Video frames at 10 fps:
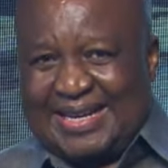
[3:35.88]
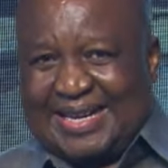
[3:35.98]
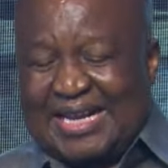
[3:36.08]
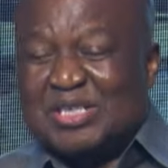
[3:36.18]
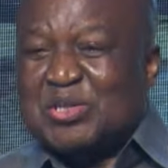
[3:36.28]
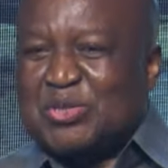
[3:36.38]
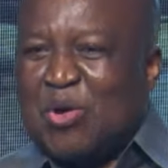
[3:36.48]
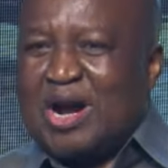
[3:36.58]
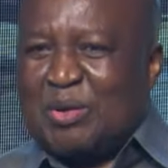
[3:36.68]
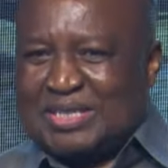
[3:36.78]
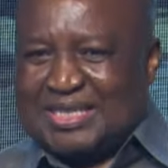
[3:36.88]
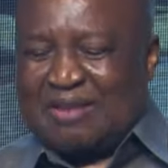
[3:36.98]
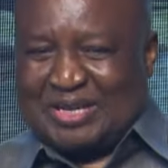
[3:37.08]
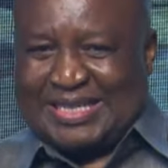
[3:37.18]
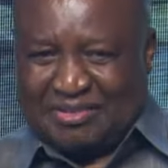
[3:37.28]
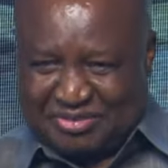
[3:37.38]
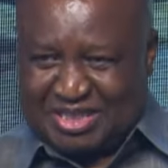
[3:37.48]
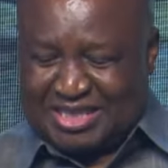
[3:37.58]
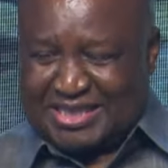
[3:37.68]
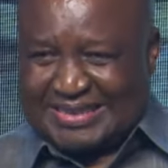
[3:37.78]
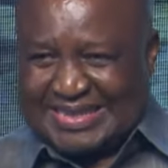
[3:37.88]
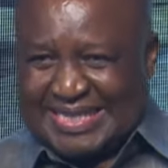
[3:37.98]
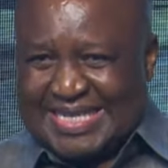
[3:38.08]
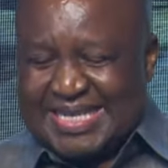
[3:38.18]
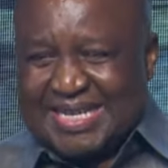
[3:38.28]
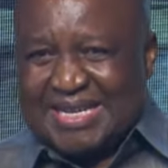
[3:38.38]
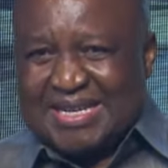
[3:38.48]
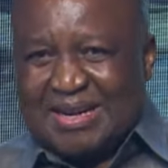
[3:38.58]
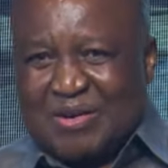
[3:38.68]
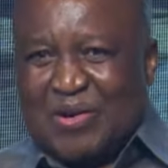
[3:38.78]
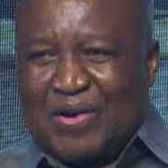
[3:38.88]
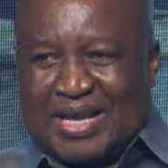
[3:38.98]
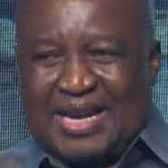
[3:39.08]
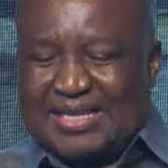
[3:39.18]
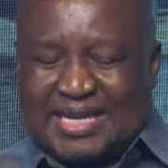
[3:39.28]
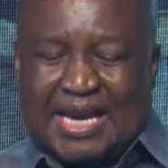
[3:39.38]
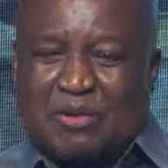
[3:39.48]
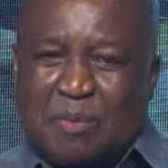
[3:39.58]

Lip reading: and soak ourselves in the vision. Oh yes, can we